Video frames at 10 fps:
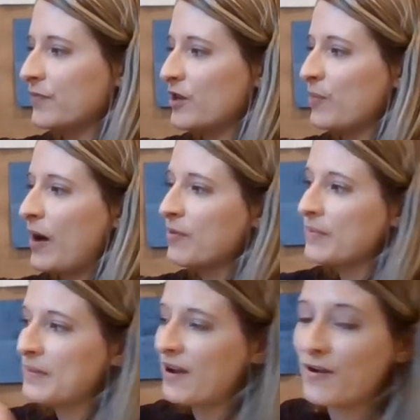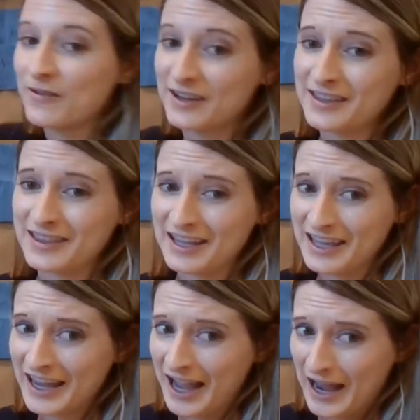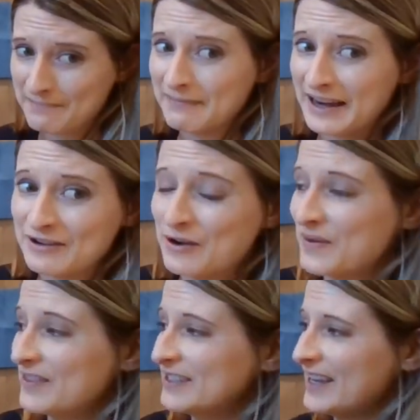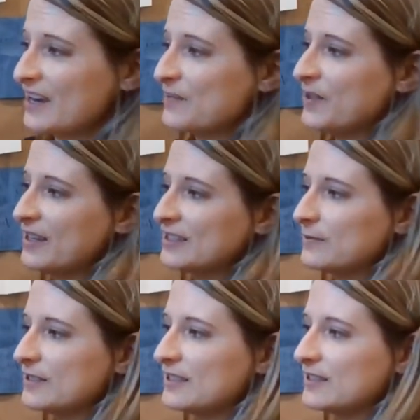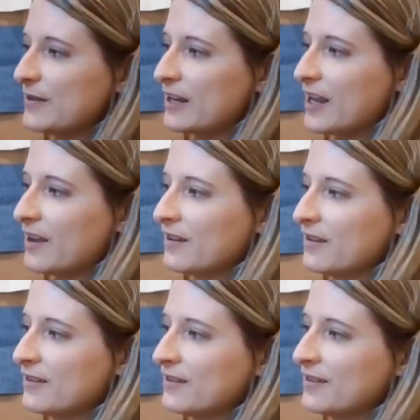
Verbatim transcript: You're probably already thinking, I might know what this animal is, Mrs. Manning.